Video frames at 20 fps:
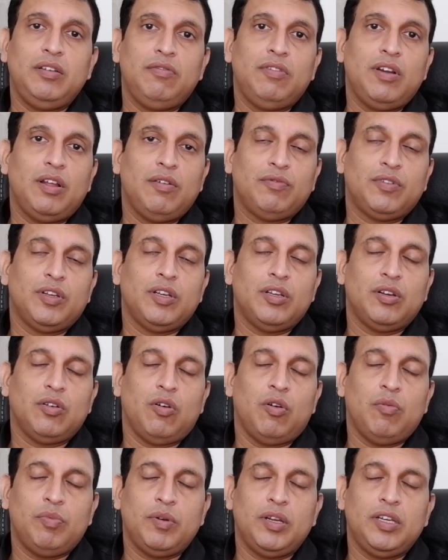Even after
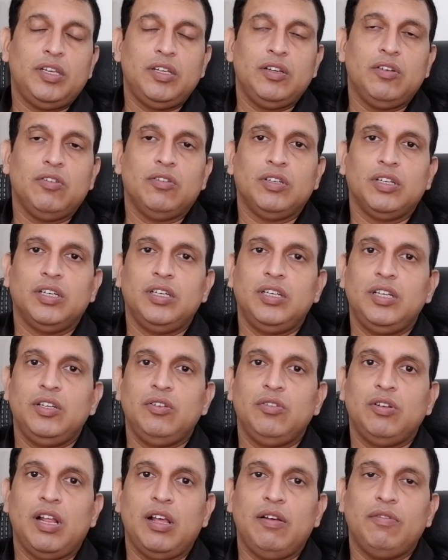operating on
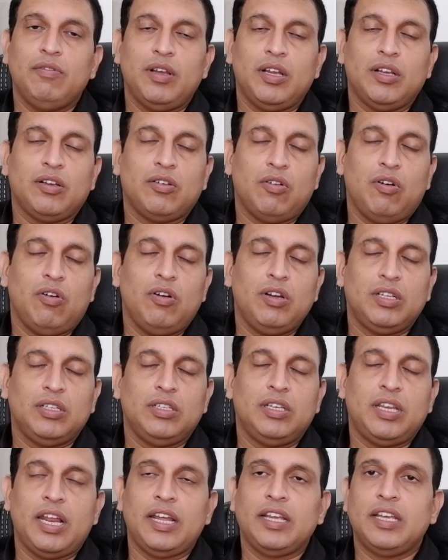hernia, you'll have a
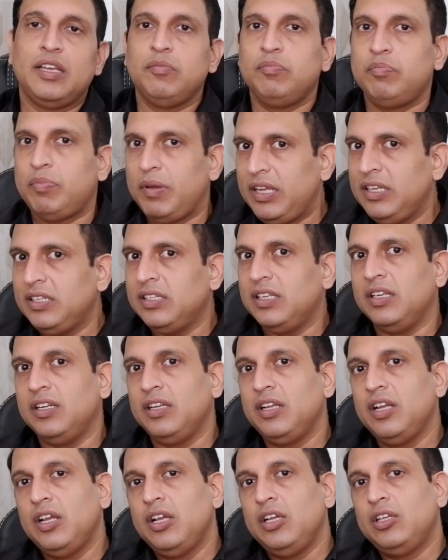chronic dragging pain there.